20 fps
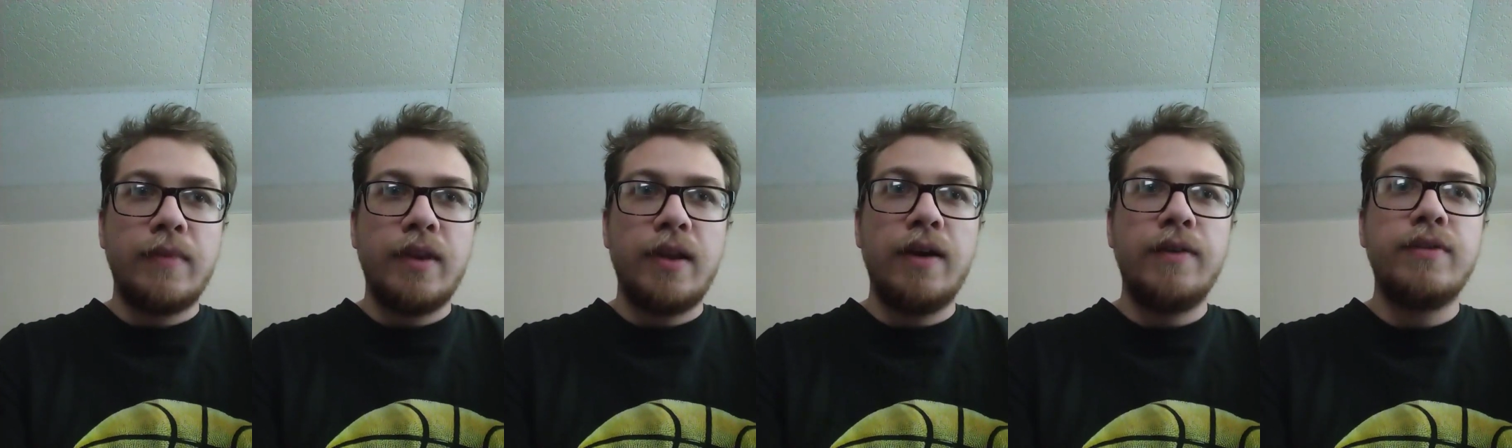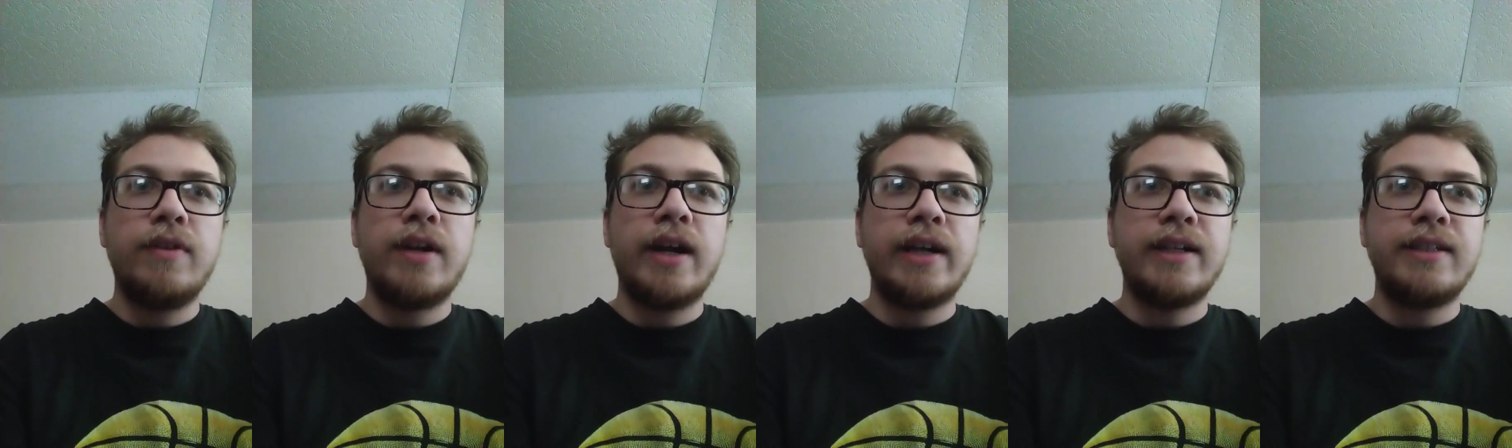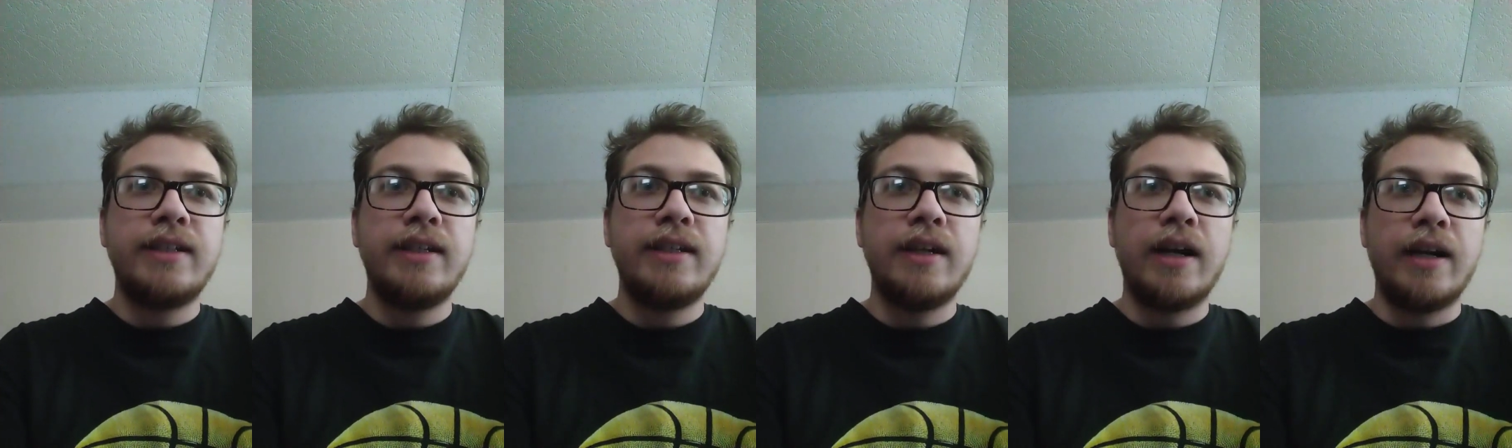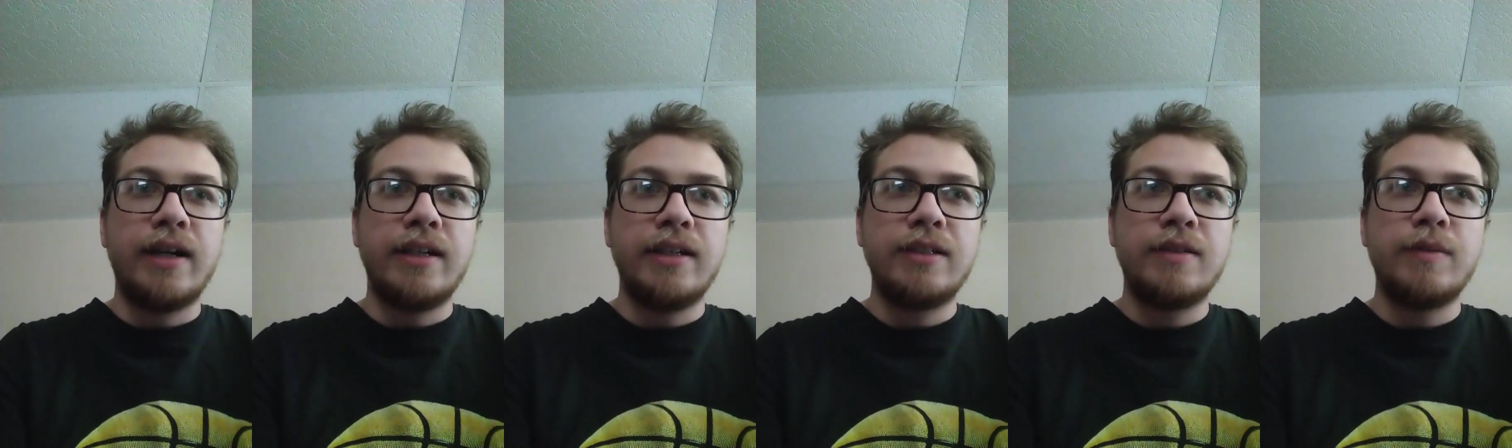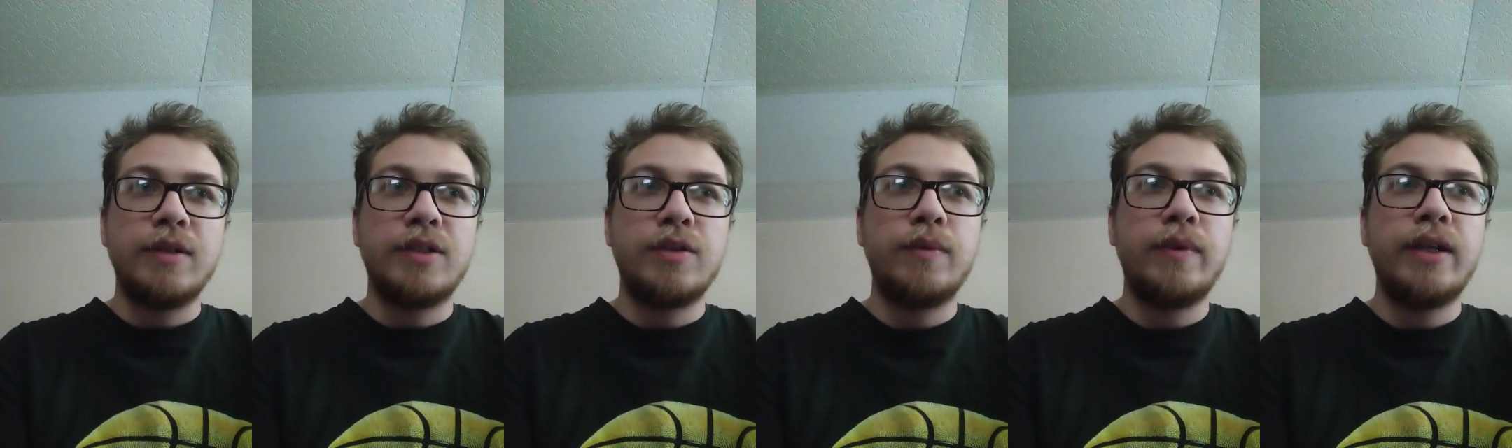of the
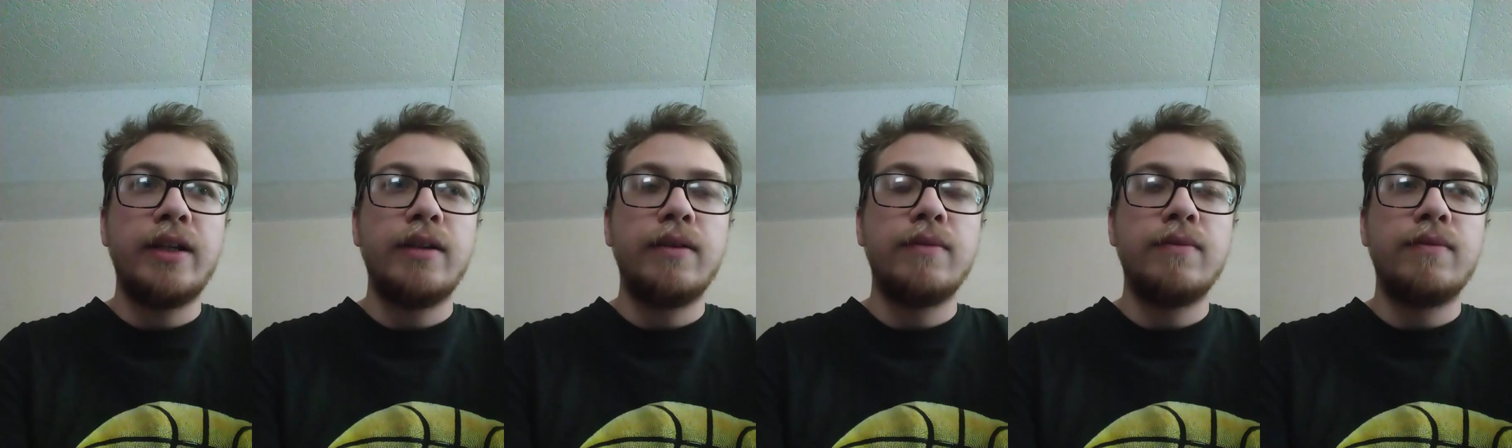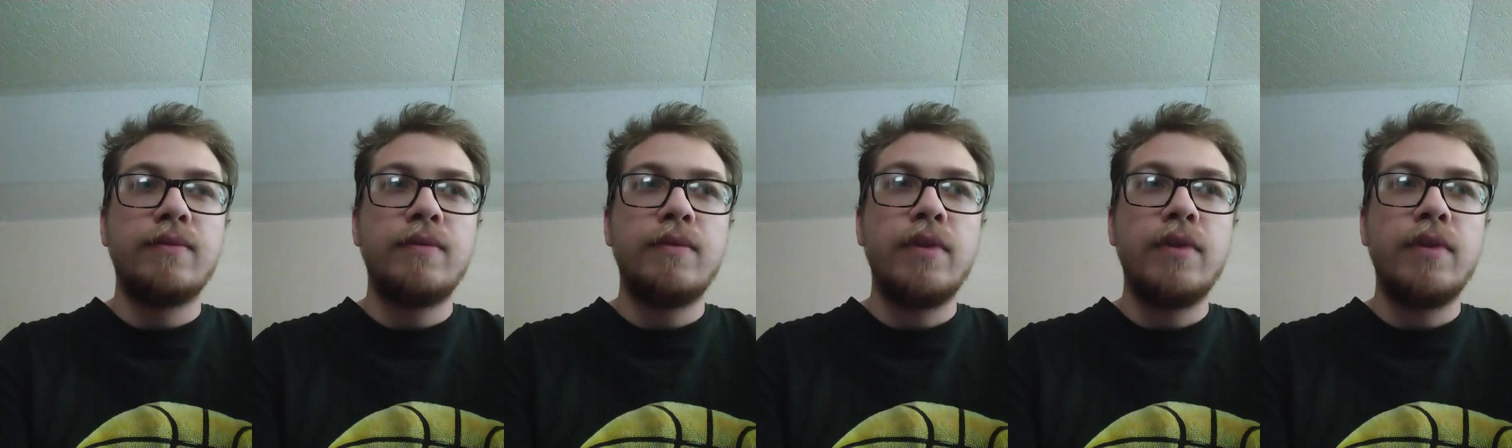1990s.